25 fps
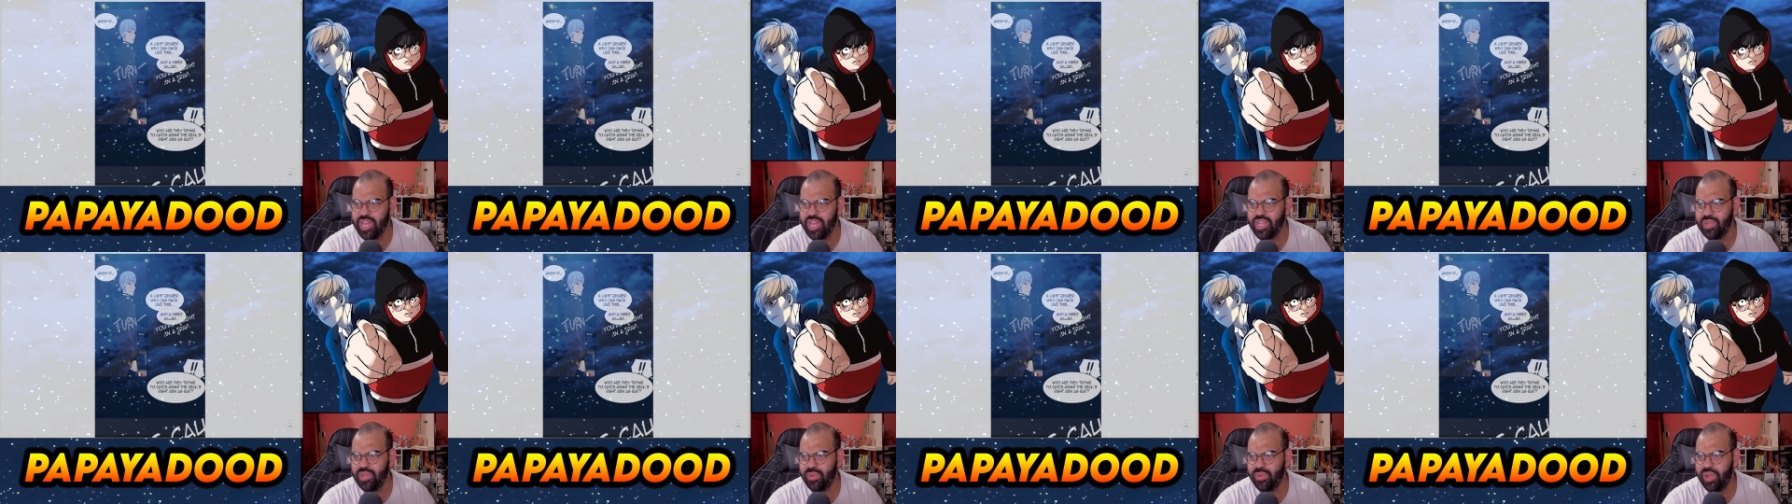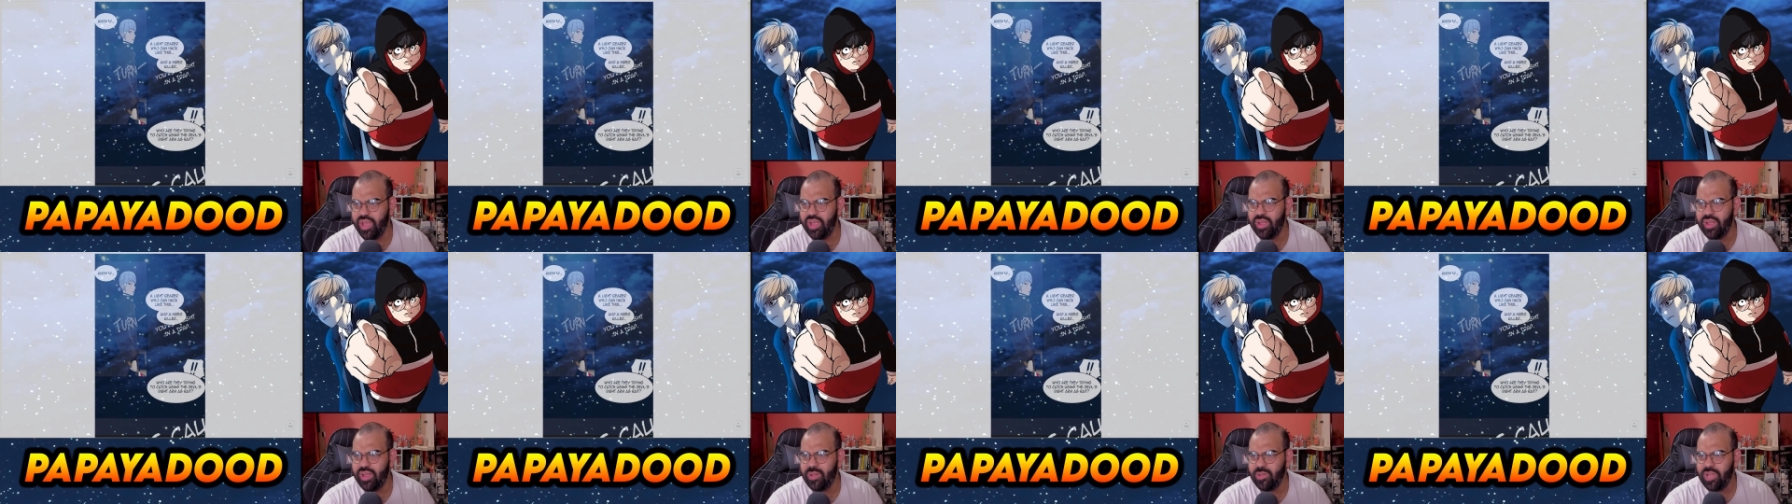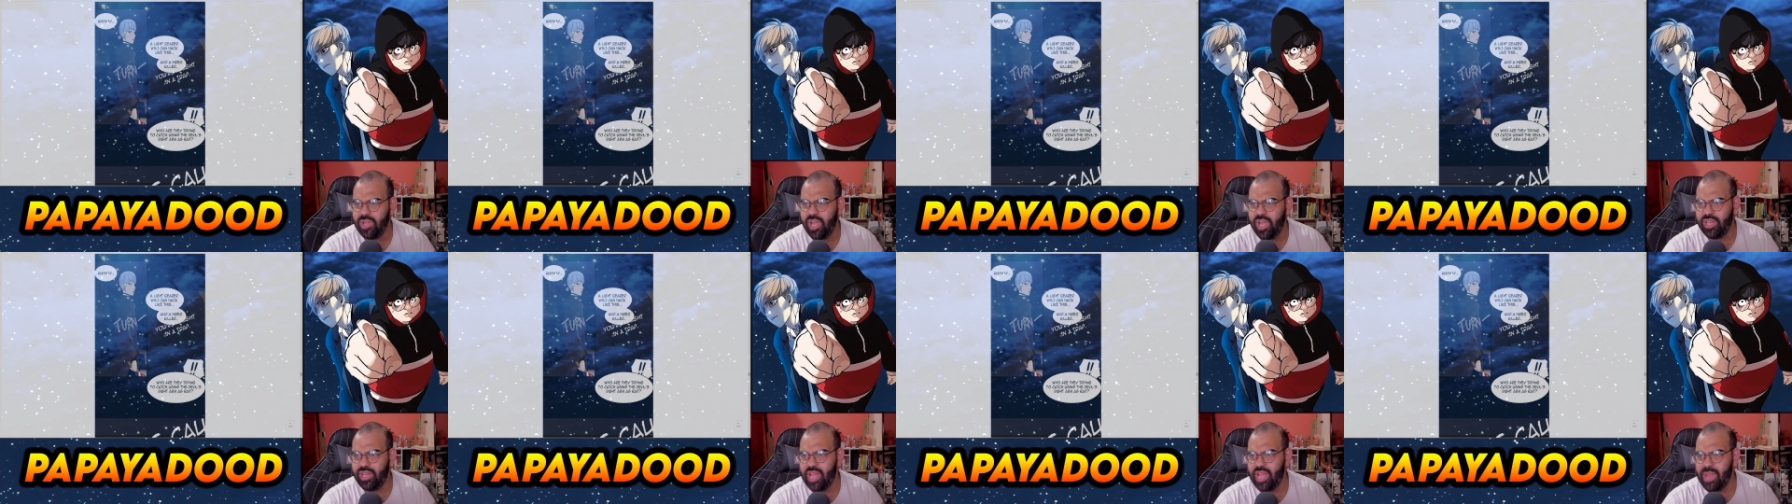Anyway,
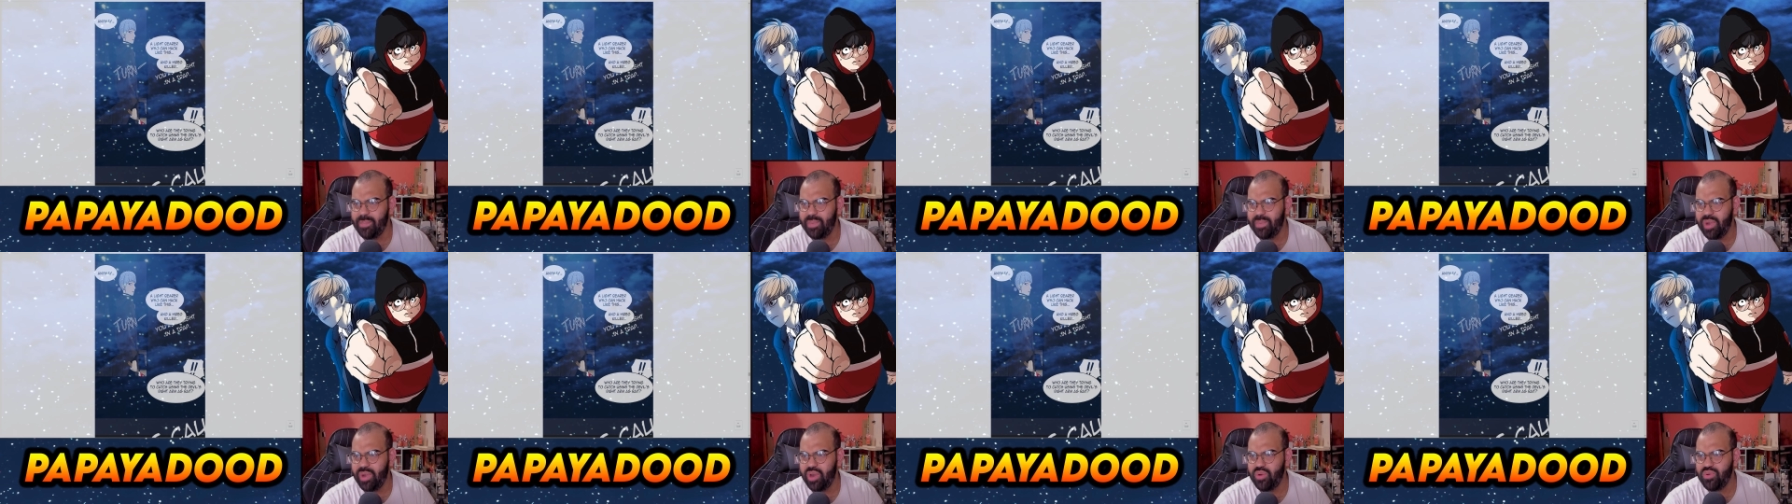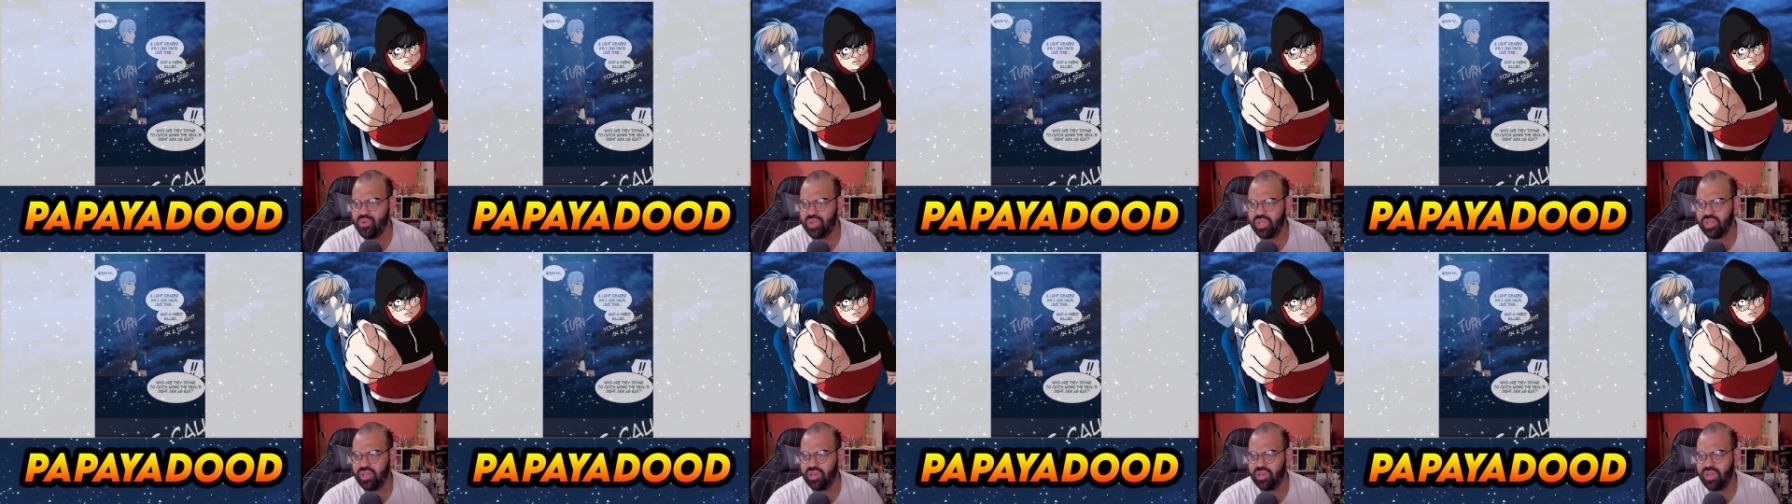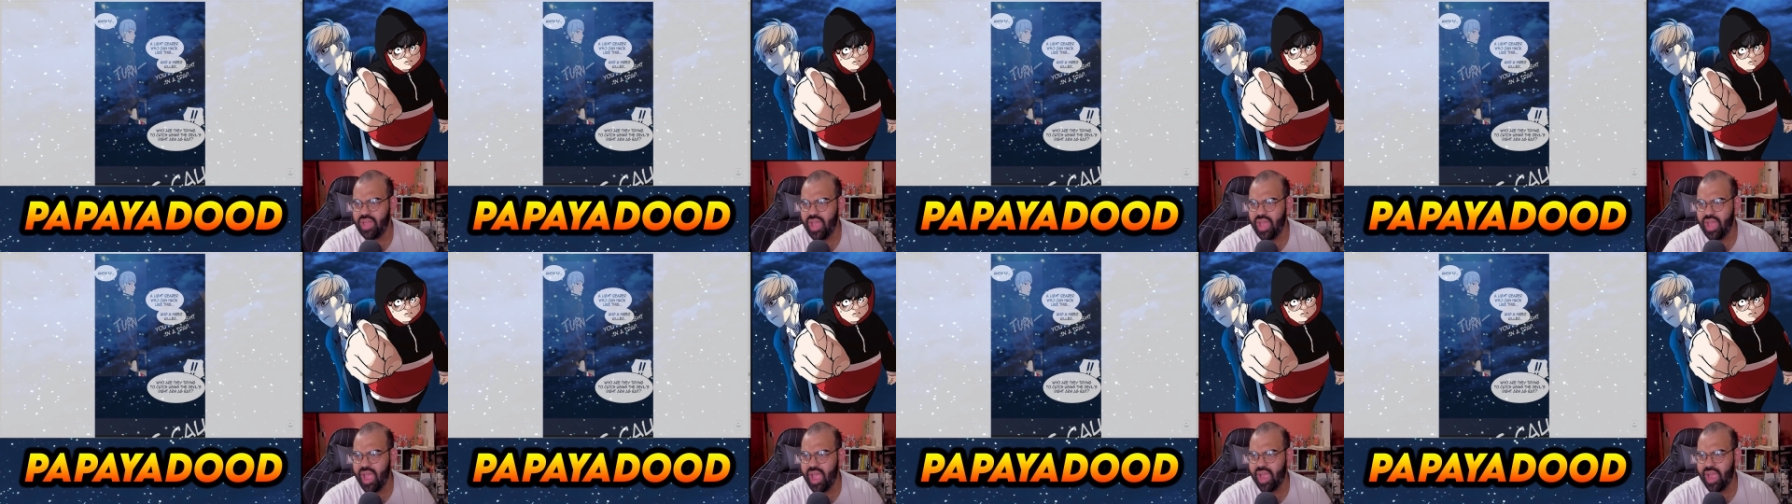a light bearer who
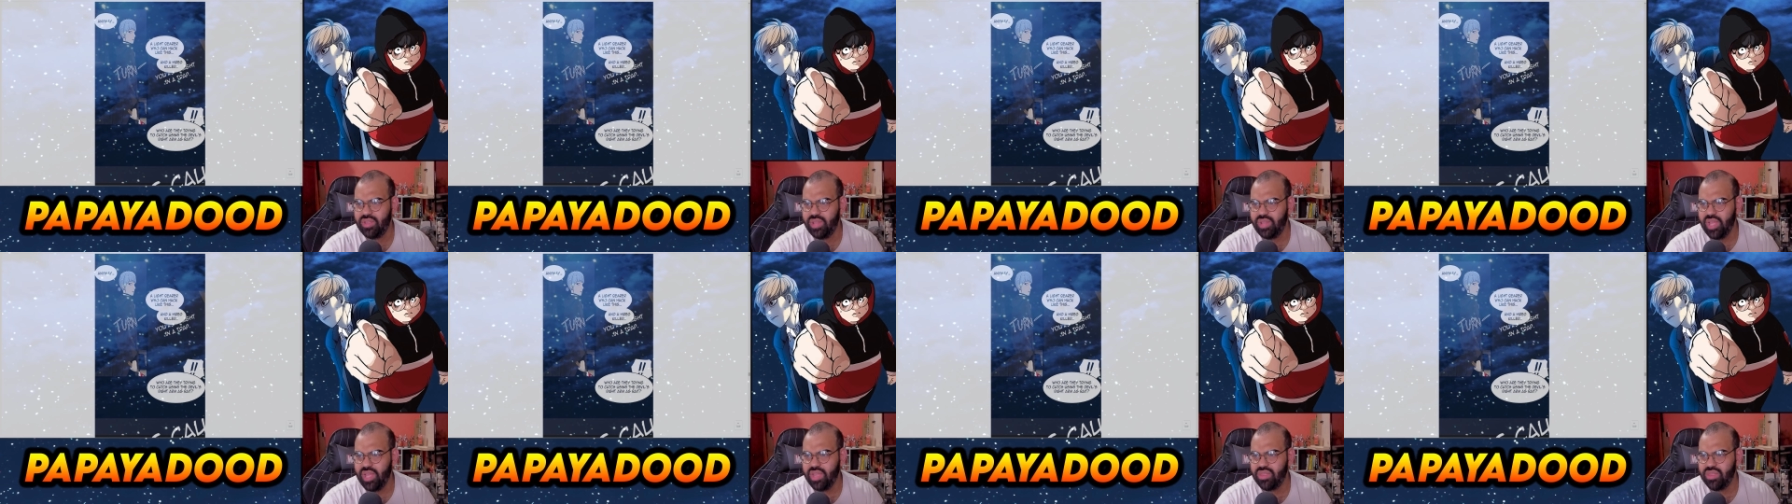can hack